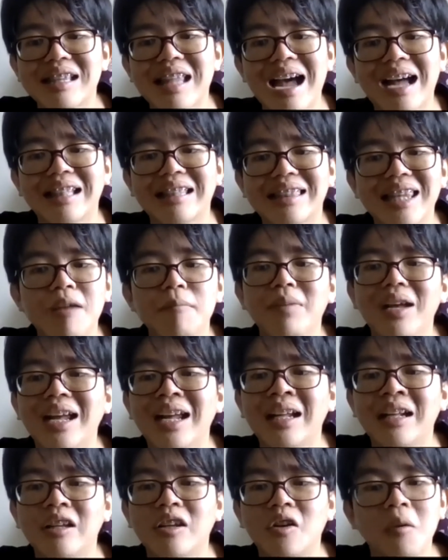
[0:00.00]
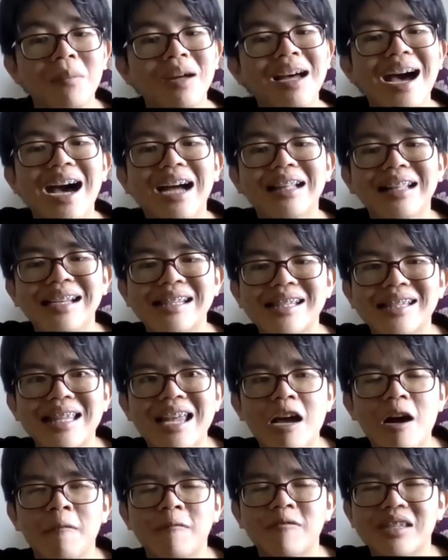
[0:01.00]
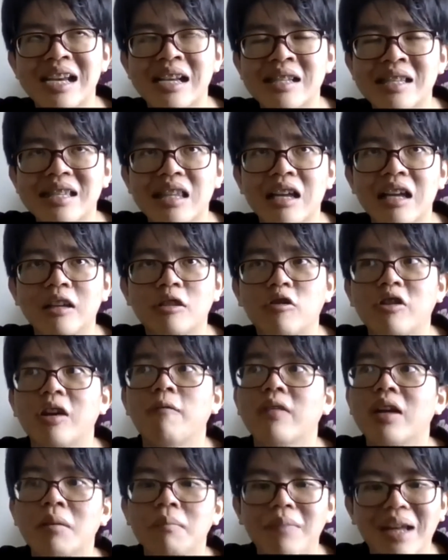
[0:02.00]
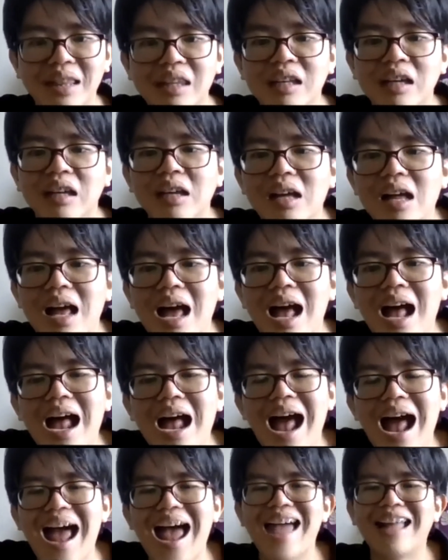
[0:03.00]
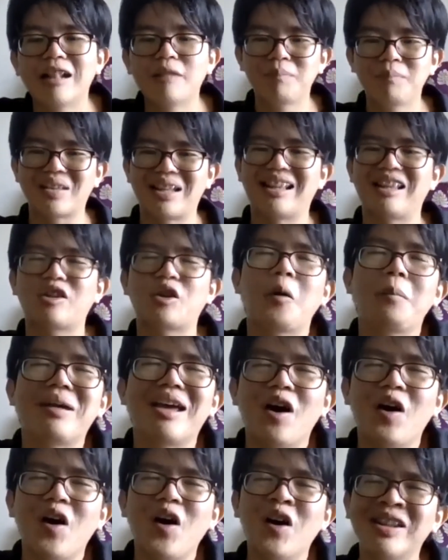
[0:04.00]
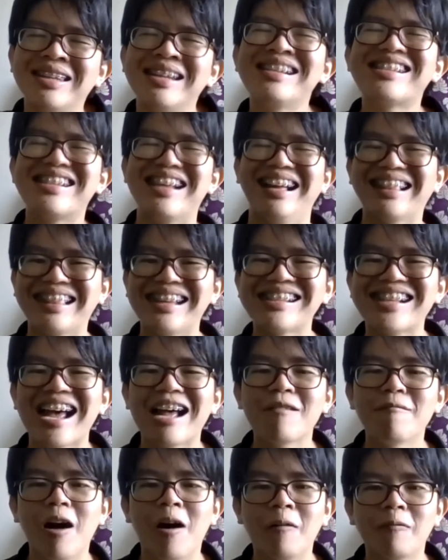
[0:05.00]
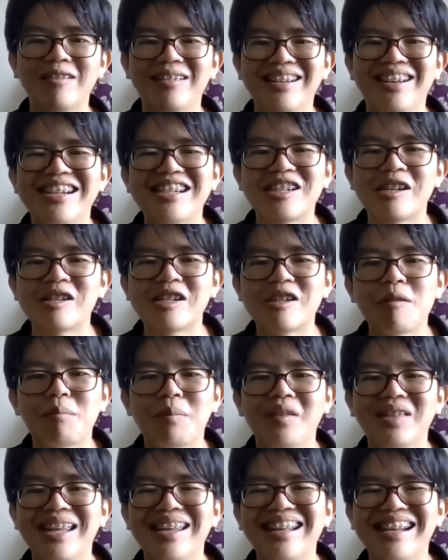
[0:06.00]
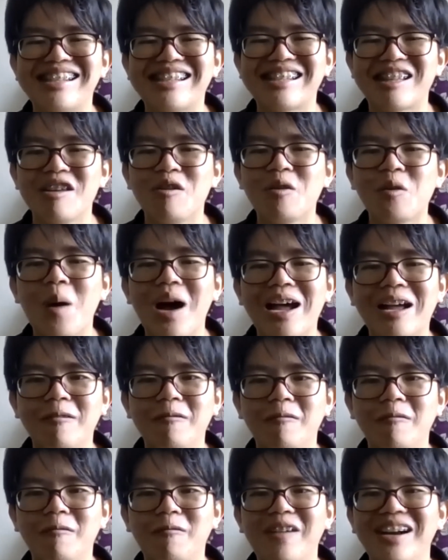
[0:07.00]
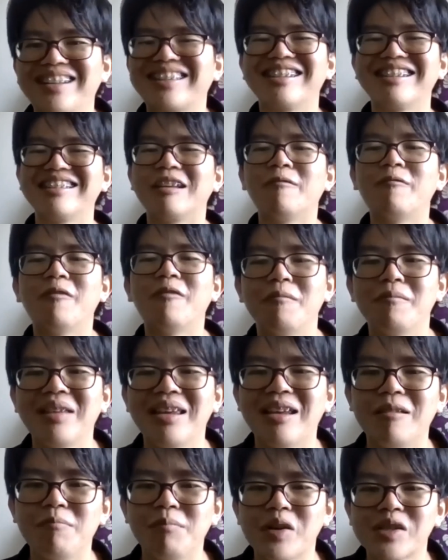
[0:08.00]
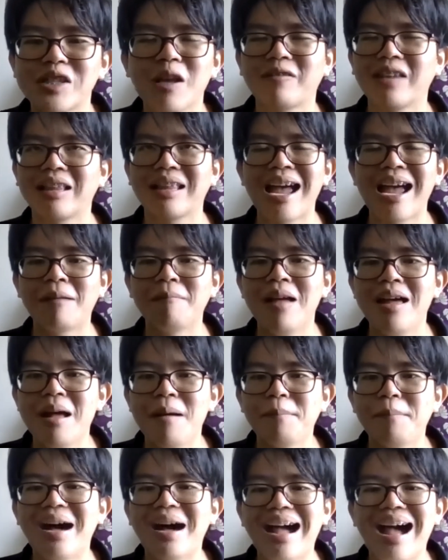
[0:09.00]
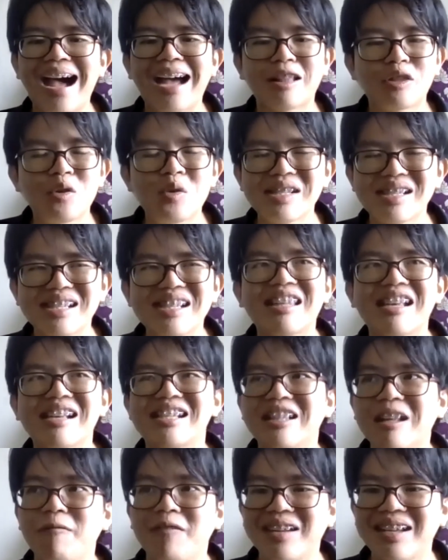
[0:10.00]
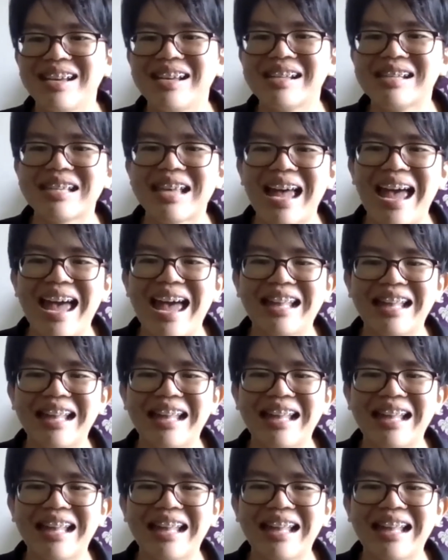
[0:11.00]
in is about living in a Christian community. Before this, I never stayed in a fellowship for long, for I always felt distant from others.